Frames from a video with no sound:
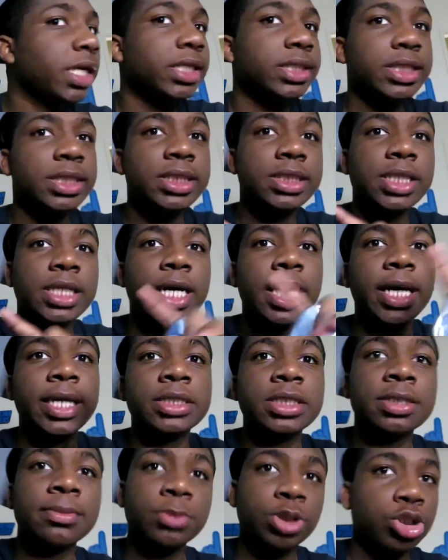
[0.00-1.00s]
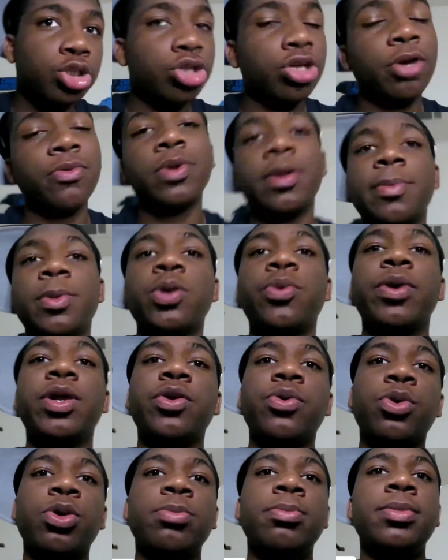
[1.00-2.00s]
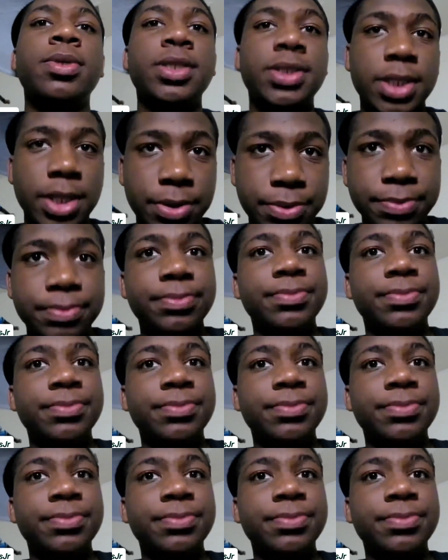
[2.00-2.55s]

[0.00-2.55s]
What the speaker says: into this class and I'm gonna show y'all when I'm in the waiting room. Let's go.